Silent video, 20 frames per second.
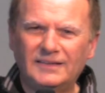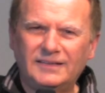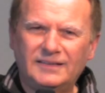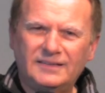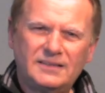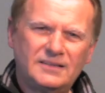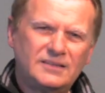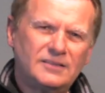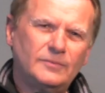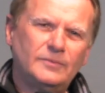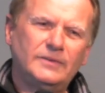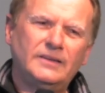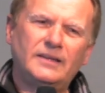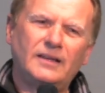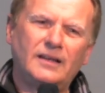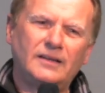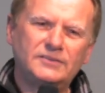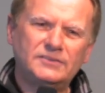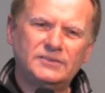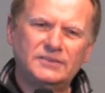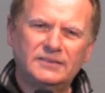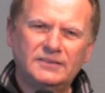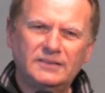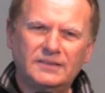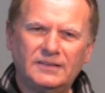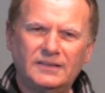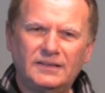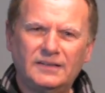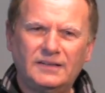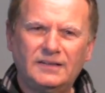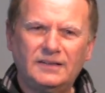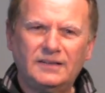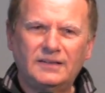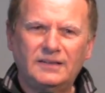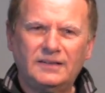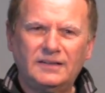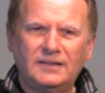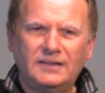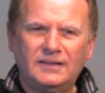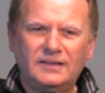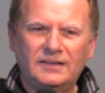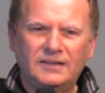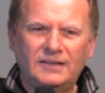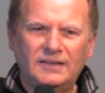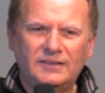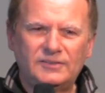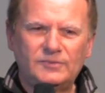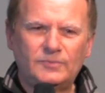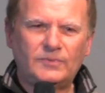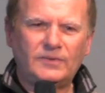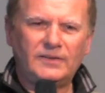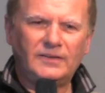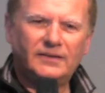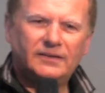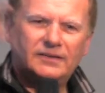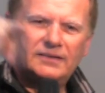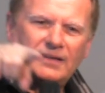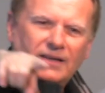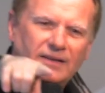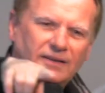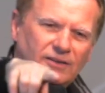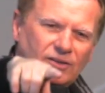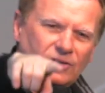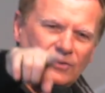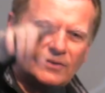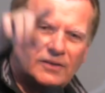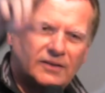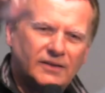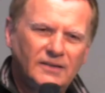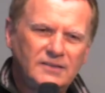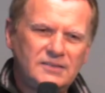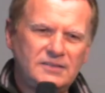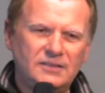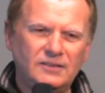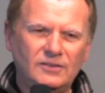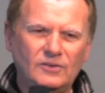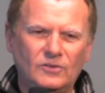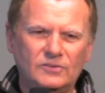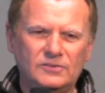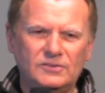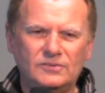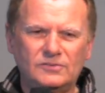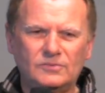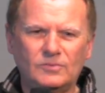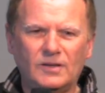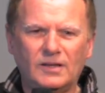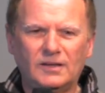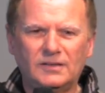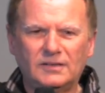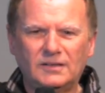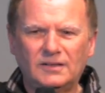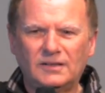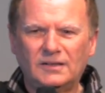Is there somebody else? Let's pray. Thank you. And I see yours as well.